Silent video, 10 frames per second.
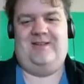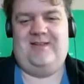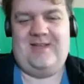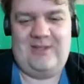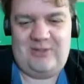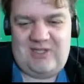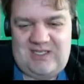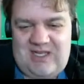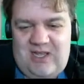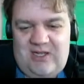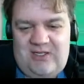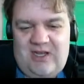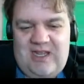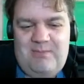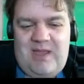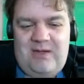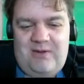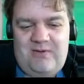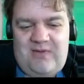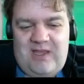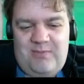It looks like Tiny may not have had